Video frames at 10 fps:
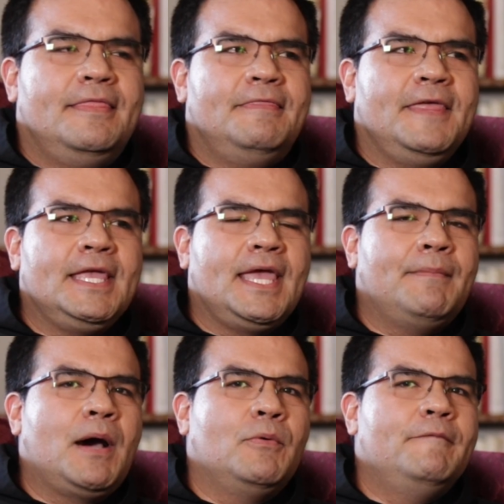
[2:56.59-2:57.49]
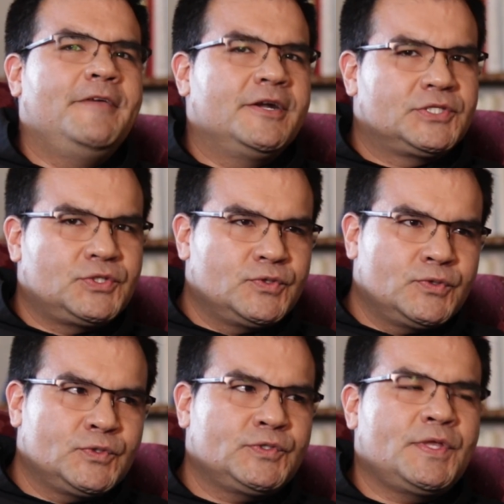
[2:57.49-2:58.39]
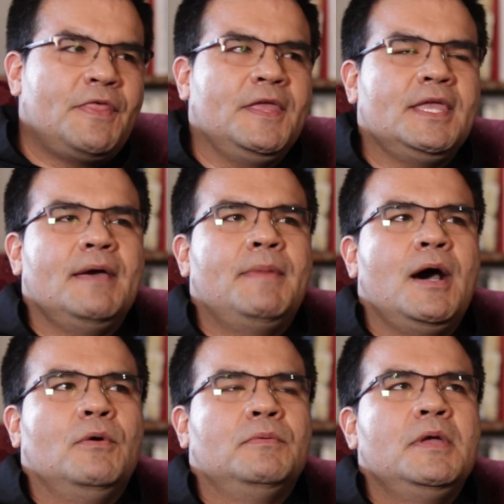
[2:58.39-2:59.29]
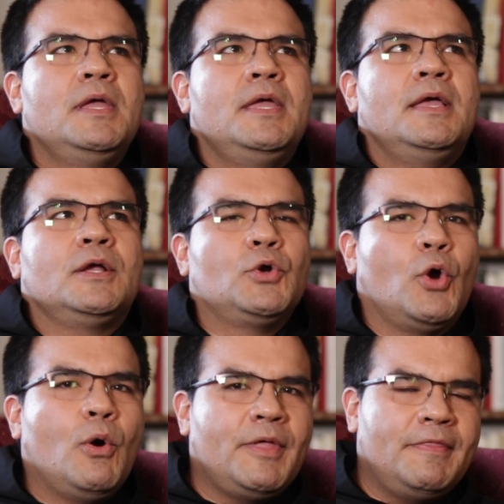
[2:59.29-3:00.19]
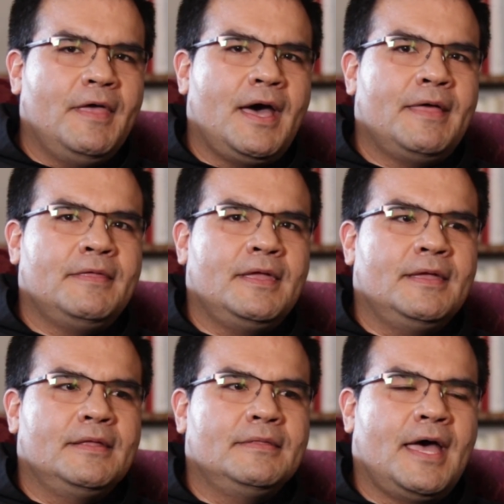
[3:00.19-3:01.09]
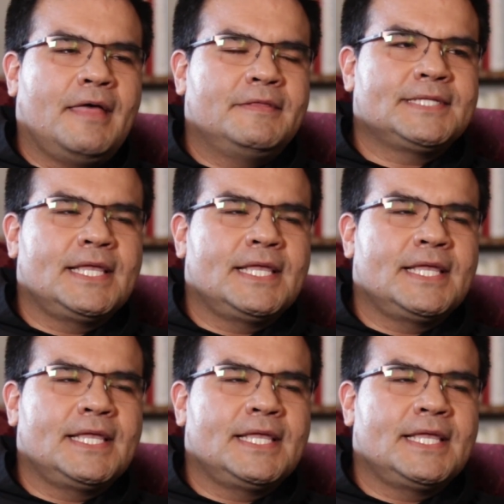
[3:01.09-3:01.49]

Think about virtues. Think about growth in that